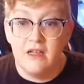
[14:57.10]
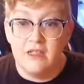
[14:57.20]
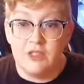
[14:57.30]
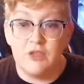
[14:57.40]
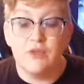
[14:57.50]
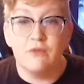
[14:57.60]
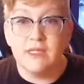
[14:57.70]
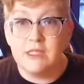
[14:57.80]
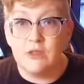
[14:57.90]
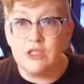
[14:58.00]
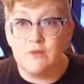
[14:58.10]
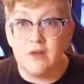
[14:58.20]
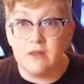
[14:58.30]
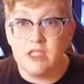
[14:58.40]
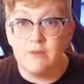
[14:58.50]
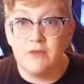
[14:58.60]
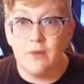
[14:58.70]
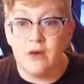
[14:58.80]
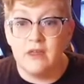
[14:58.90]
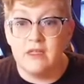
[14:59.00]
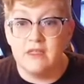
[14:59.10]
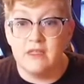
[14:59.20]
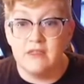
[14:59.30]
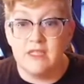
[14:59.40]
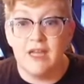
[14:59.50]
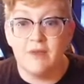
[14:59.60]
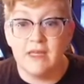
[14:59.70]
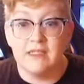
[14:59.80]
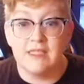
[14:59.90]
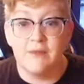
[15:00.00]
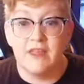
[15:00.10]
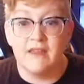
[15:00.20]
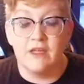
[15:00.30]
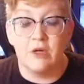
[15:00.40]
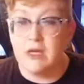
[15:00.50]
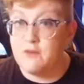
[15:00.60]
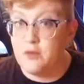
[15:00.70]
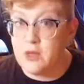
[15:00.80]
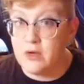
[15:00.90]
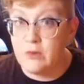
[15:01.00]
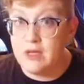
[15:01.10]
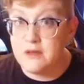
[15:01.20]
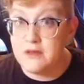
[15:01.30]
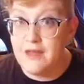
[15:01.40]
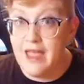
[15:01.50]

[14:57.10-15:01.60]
Do the research first before diving into something that you're unfamiliar with,